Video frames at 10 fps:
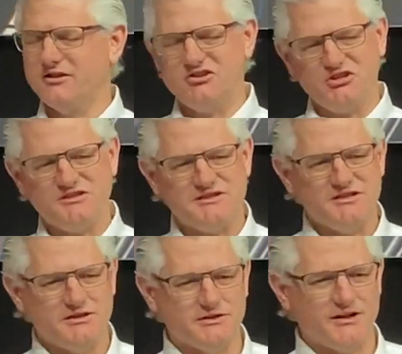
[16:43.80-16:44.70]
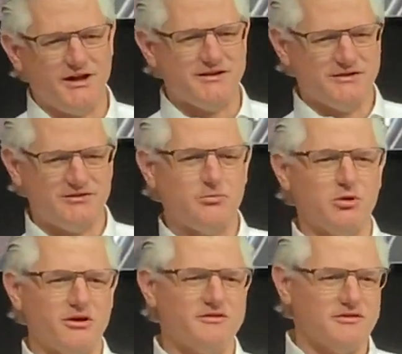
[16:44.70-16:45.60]
and the GT, and that is the
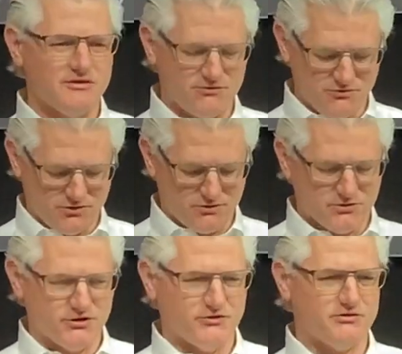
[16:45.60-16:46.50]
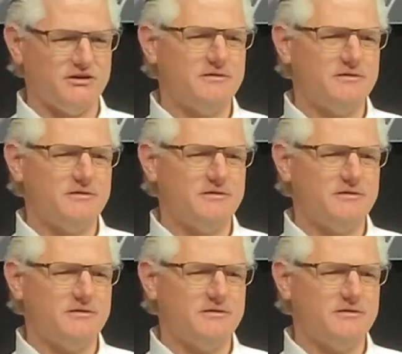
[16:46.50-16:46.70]
place that this vehicle lives.